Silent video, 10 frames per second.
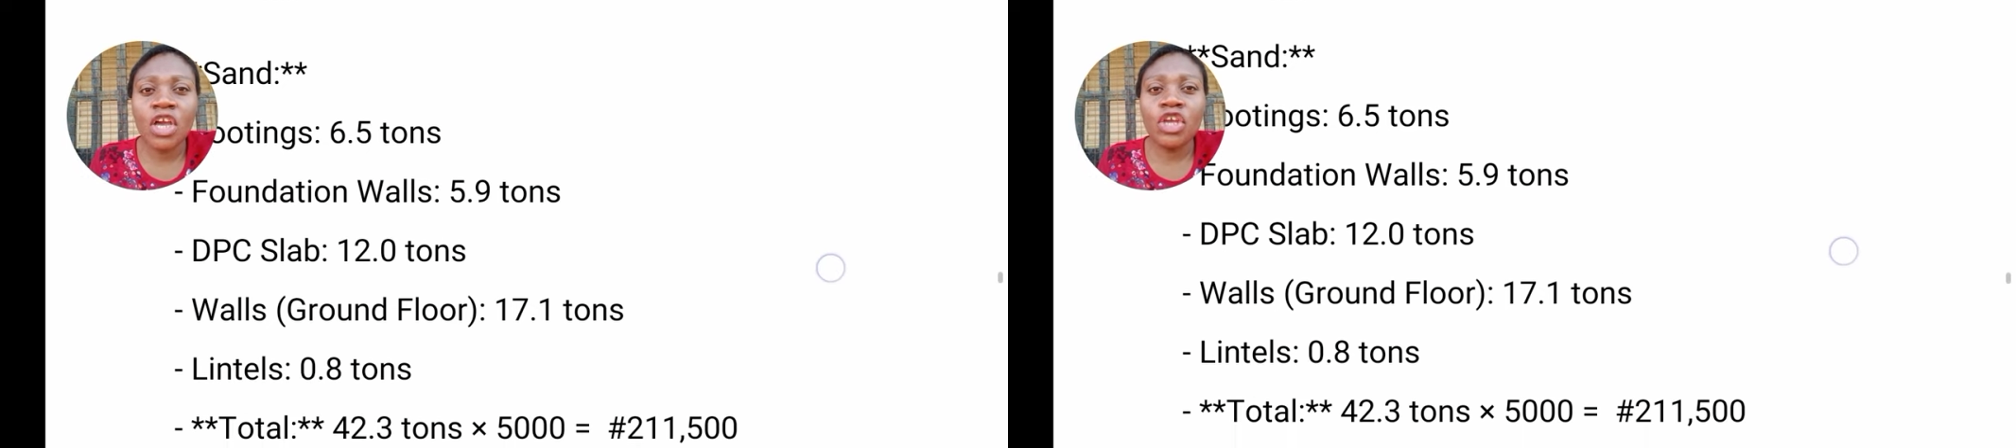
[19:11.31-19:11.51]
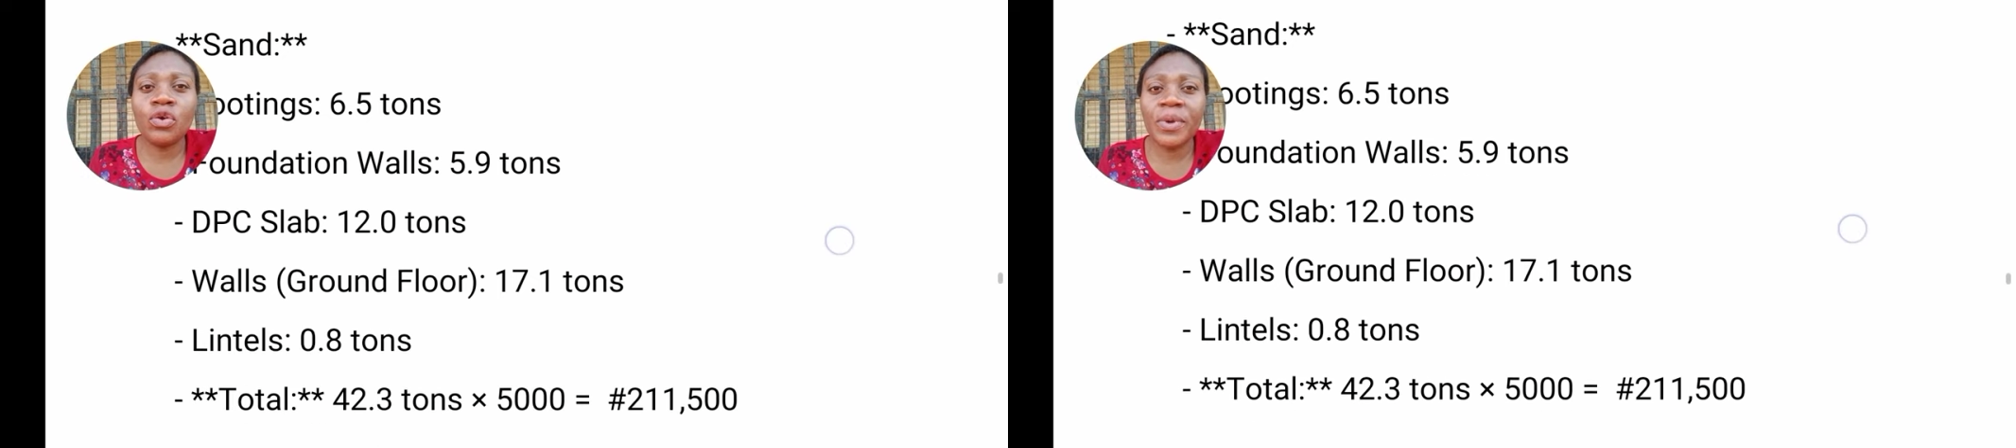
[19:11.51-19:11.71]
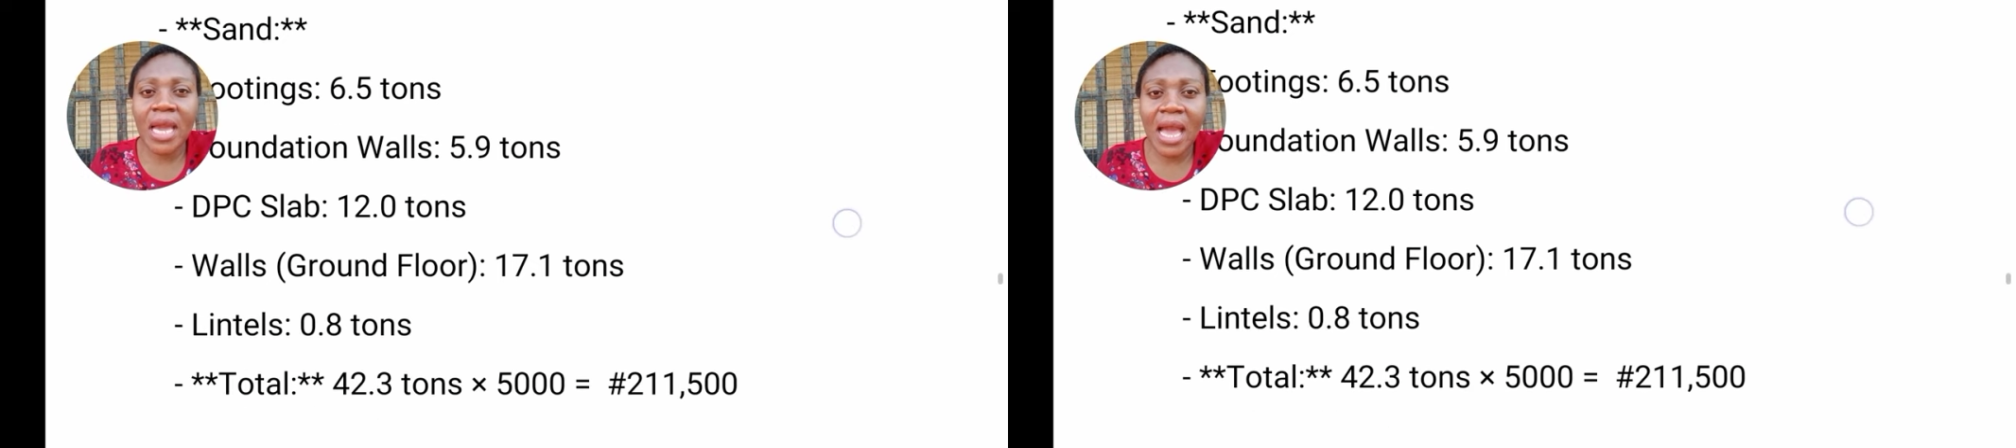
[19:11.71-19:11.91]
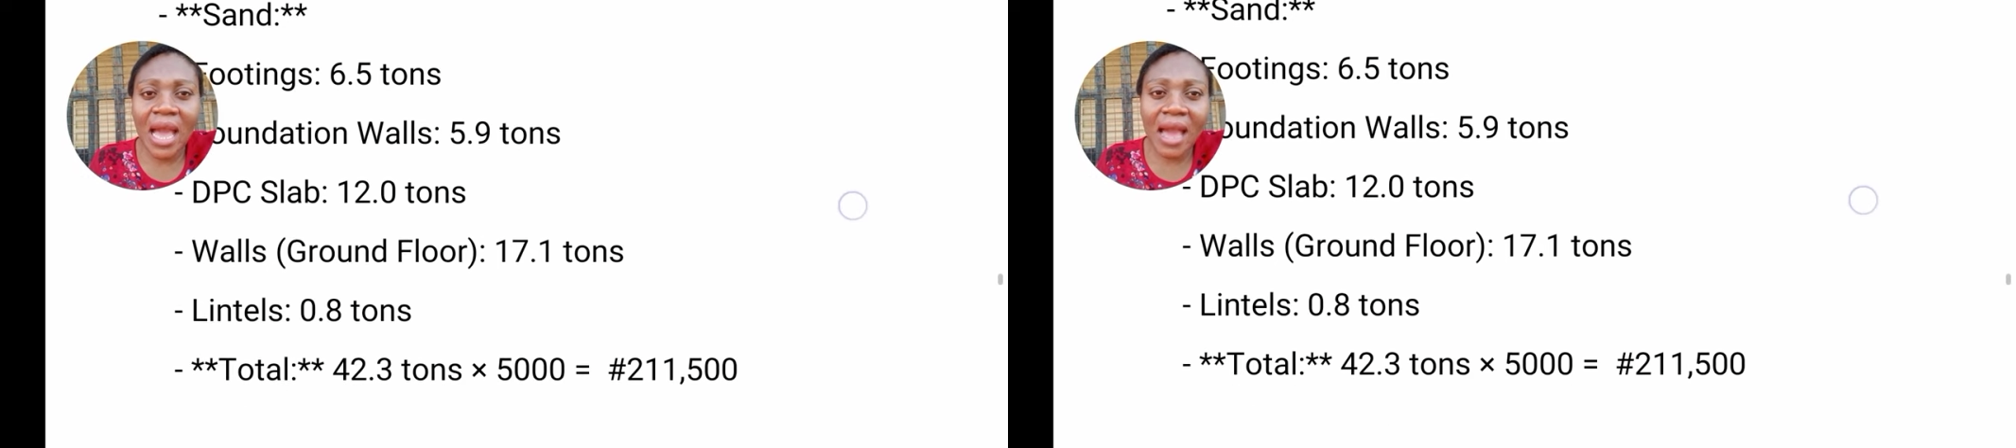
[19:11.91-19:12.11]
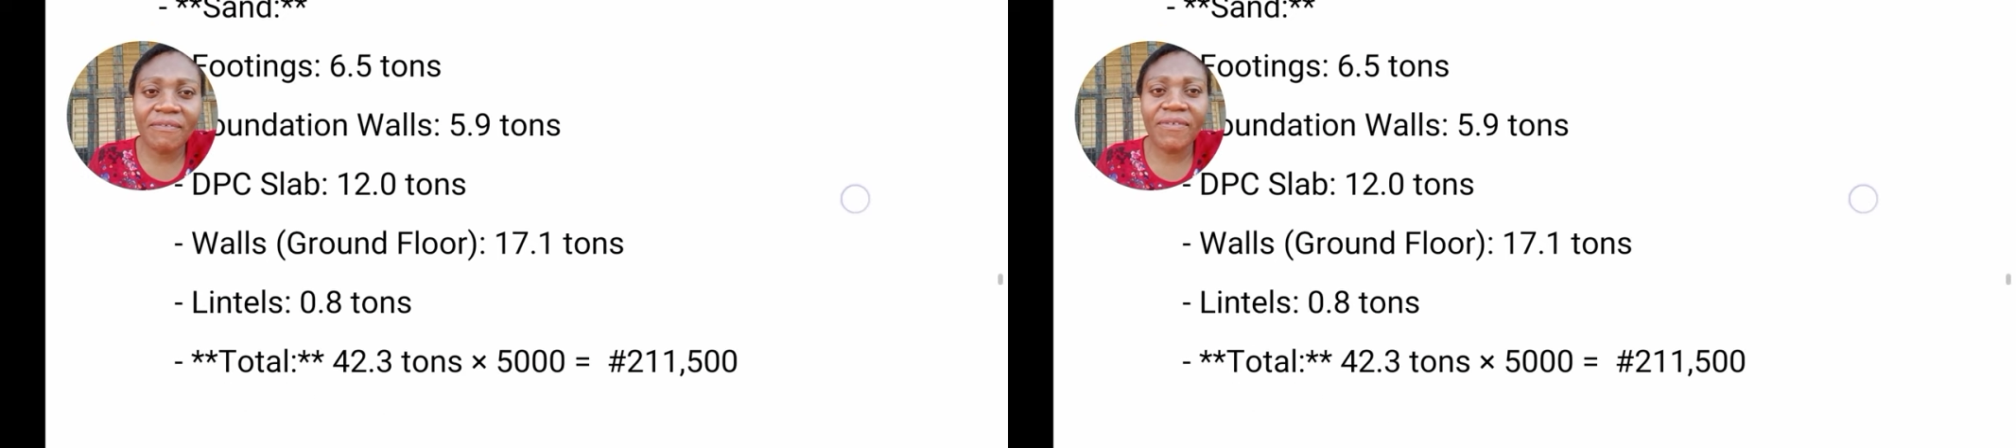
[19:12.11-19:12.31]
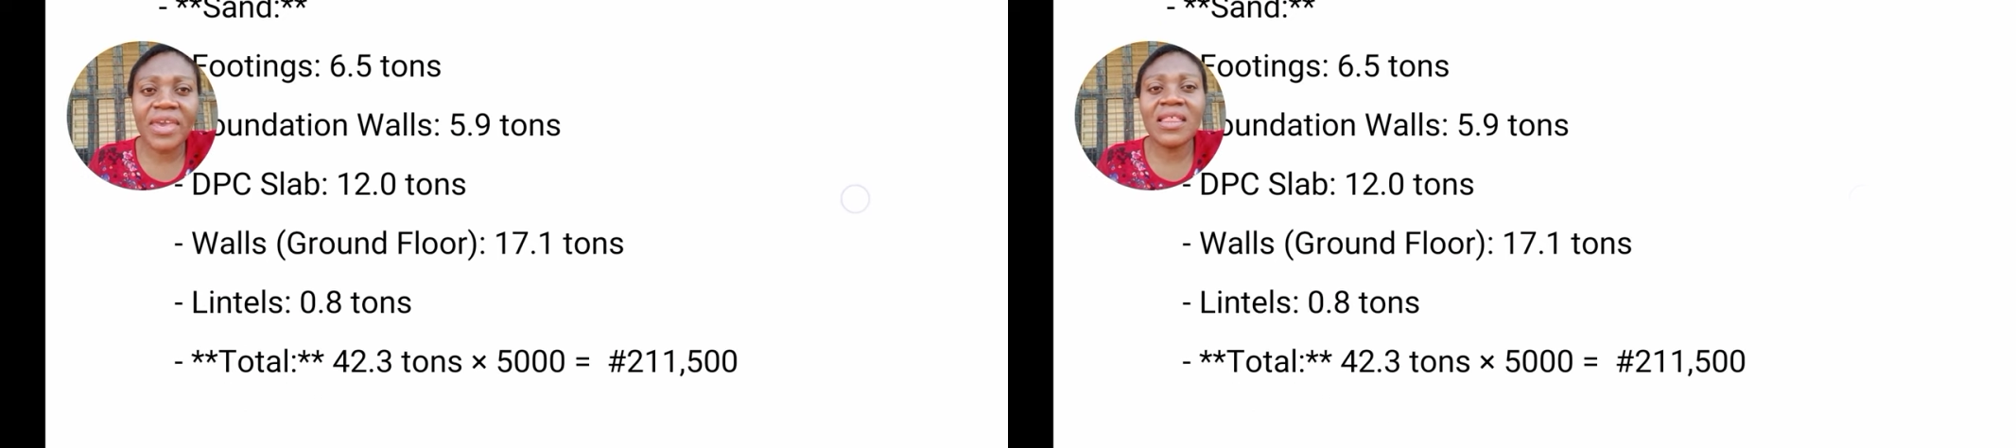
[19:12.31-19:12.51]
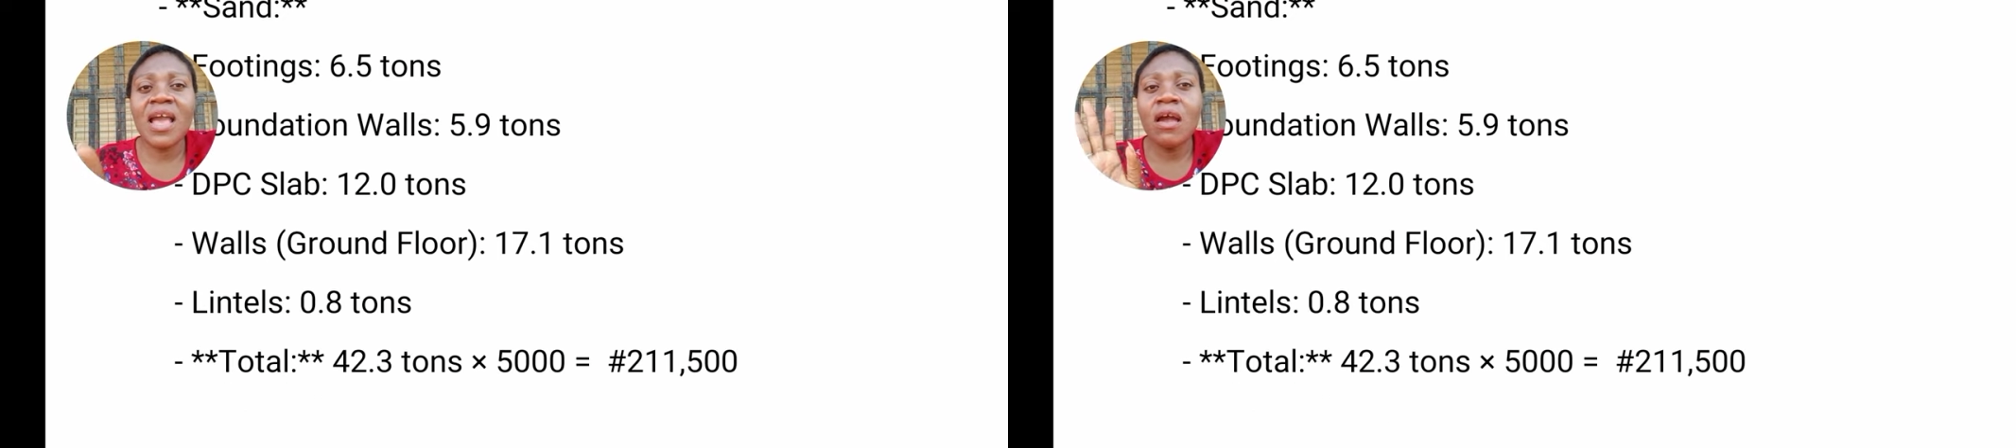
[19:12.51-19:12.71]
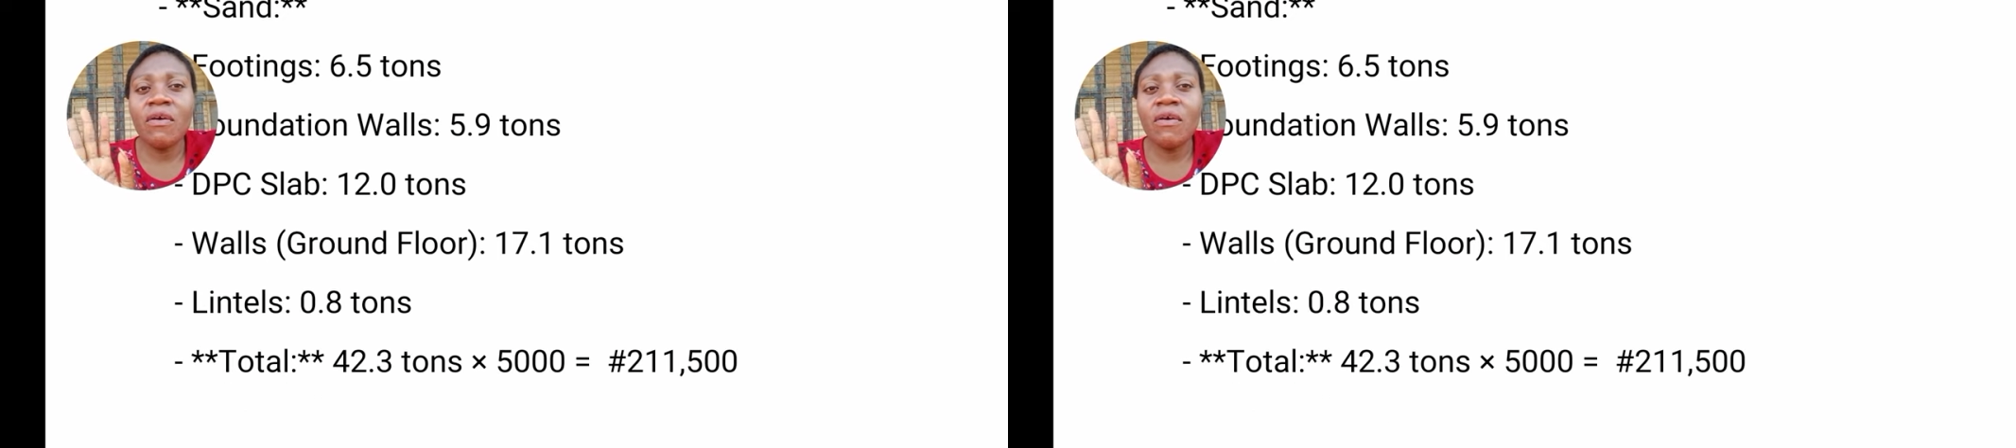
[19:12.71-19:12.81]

you'll be having